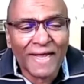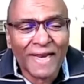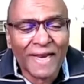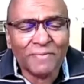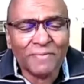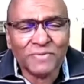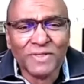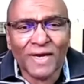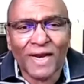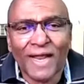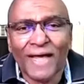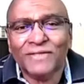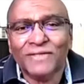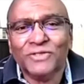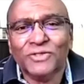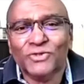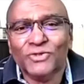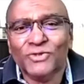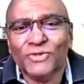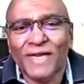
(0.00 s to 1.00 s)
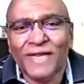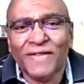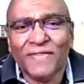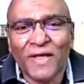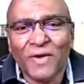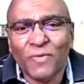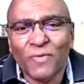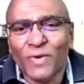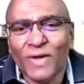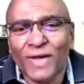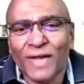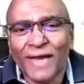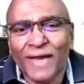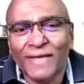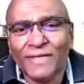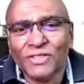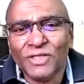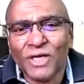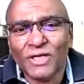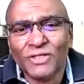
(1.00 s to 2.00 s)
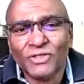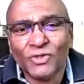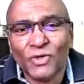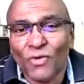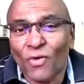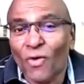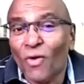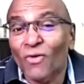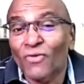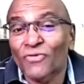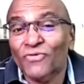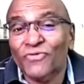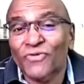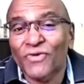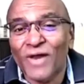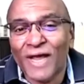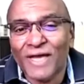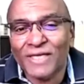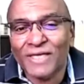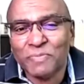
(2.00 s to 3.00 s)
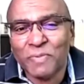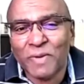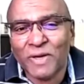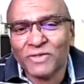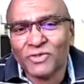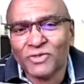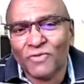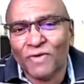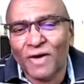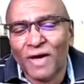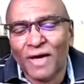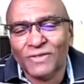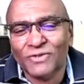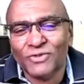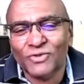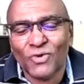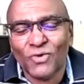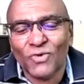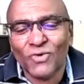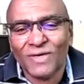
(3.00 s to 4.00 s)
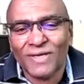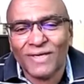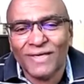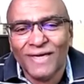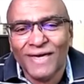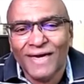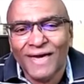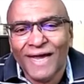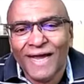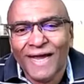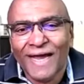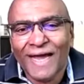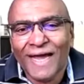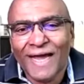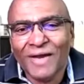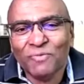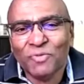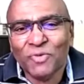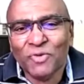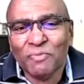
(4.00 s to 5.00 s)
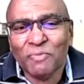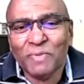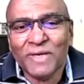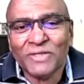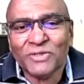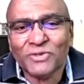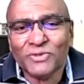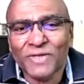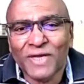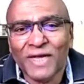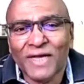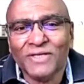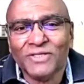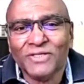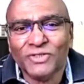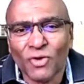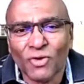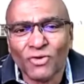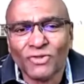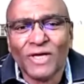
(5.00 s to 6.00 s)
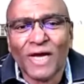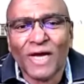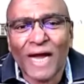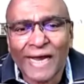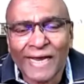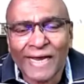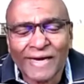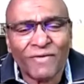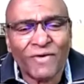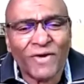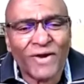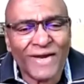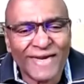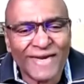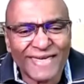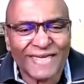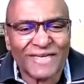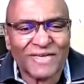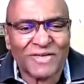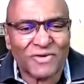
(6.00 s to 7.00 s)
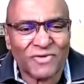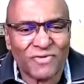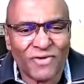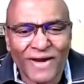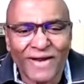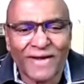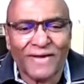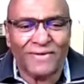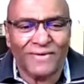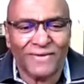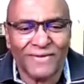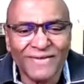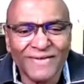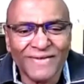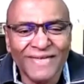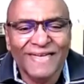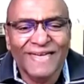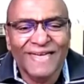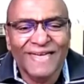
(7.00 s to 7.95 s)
And I'm delighted today that we can touch on all three aspects of Heart Talk. And with me today is Dr. Irene Kraegel,